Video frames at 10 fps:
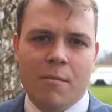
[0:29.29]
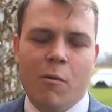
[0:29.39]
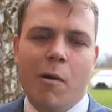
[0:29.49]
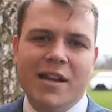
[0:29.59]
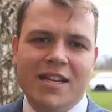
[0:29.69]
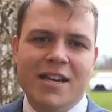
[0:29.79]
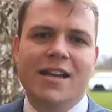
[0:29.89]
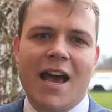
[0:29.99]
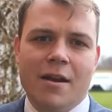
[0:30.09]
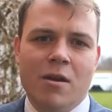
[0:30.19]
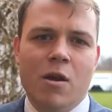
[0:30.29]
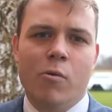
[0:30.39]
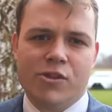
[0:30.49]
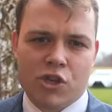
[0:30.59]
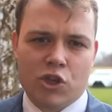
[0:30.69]
But what we did get
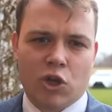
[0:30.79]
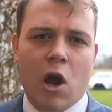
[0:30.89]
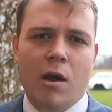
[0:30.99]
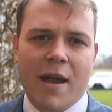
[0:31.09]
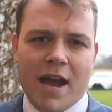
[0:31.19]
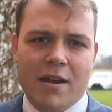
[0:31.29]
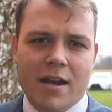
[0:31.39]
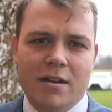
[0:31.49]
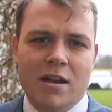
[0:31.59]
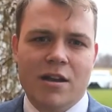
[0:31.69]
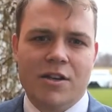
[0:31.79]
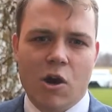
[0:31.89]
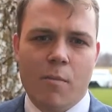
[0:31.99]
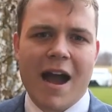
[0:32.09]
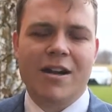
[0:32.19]
was a strong mandate to
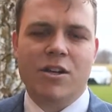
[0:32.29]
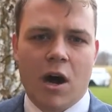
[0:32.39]
go back